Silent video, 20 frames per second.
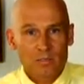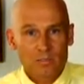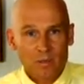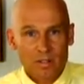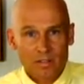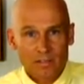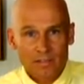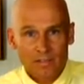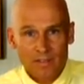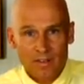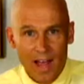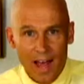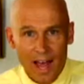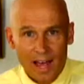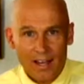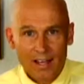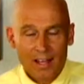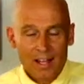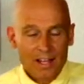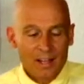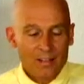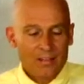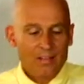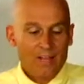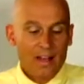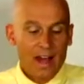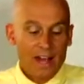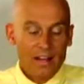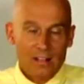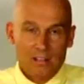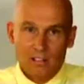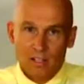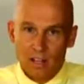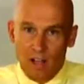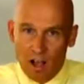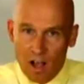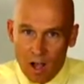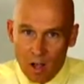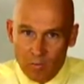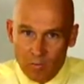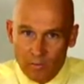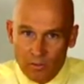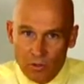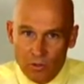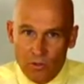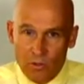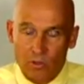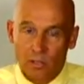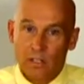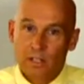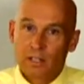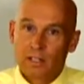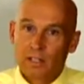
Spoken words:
burn fat. Fat is calm fuel.